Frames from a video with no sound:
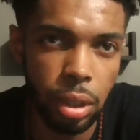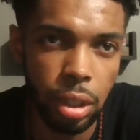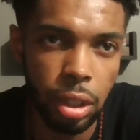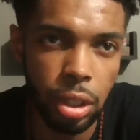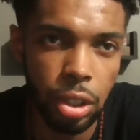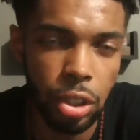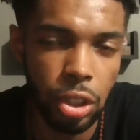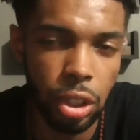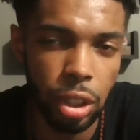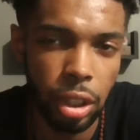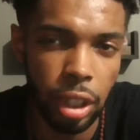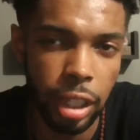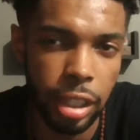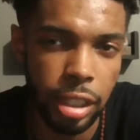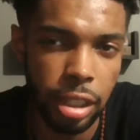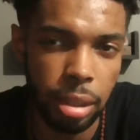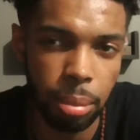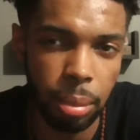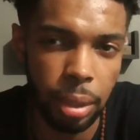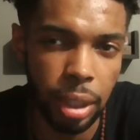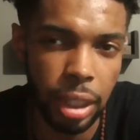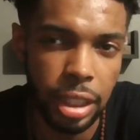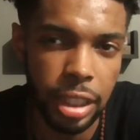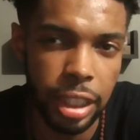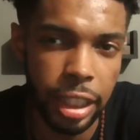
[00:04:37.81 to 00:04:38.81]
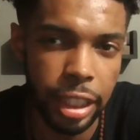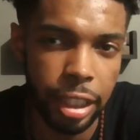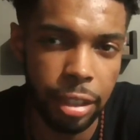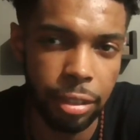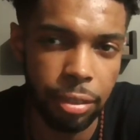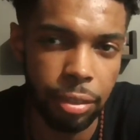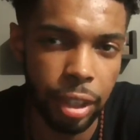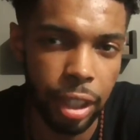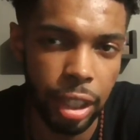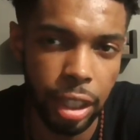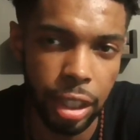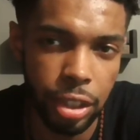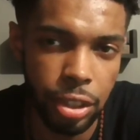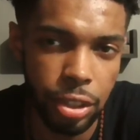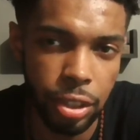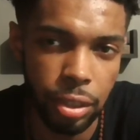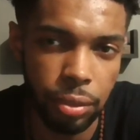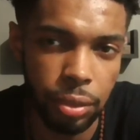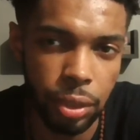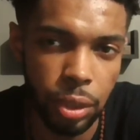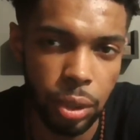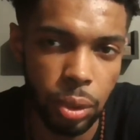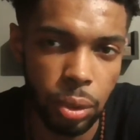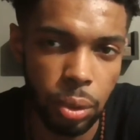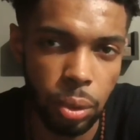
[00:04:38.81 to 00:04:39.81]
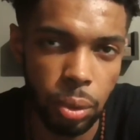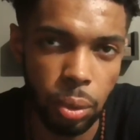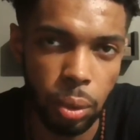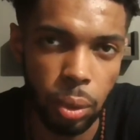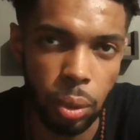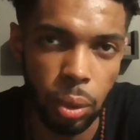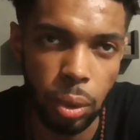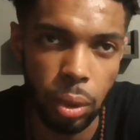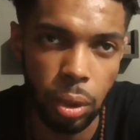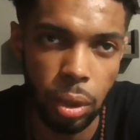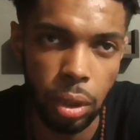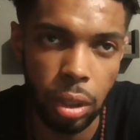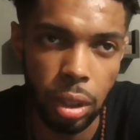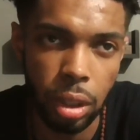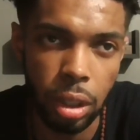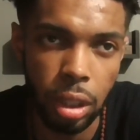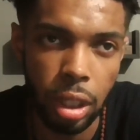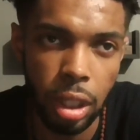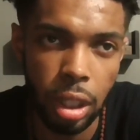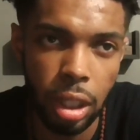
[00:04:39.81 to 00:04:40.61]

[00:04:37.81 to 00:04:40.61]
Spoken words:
should let somebody take advantage of you, or